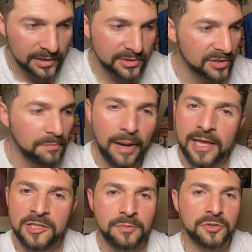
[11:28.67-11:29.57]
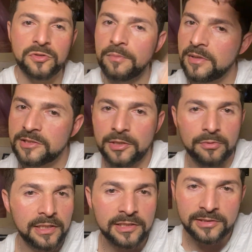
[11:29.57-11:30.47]
It's just balance between the
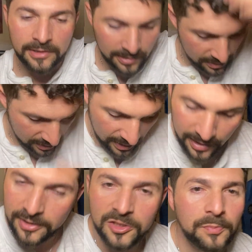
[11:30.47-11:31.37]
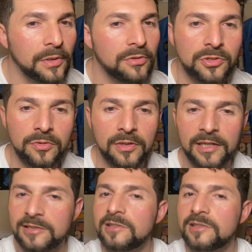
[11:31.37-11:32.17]
materialistic and the spiritual. It's